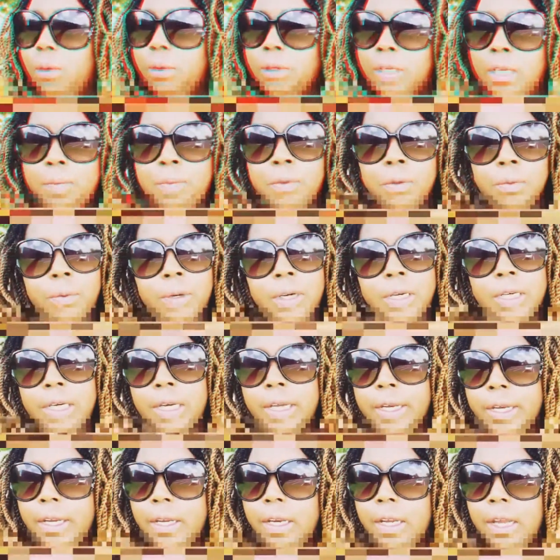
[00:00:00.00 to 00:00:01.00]
gonna keep it
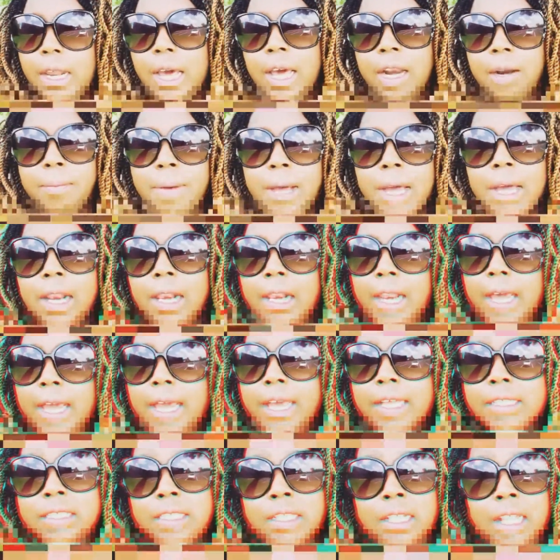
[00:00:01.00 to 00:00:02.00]
100. A lot of my
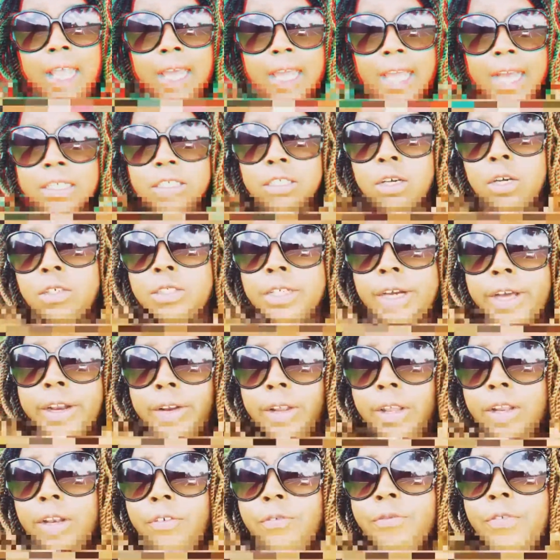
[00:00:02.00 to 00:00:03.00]
clients, like I told
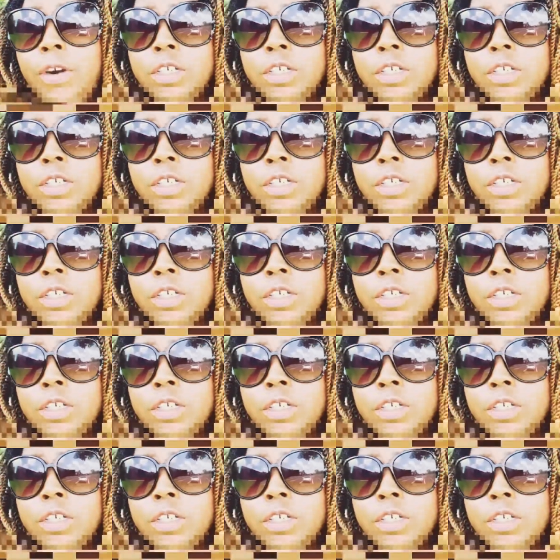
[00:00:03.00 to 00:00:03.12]
y'all in the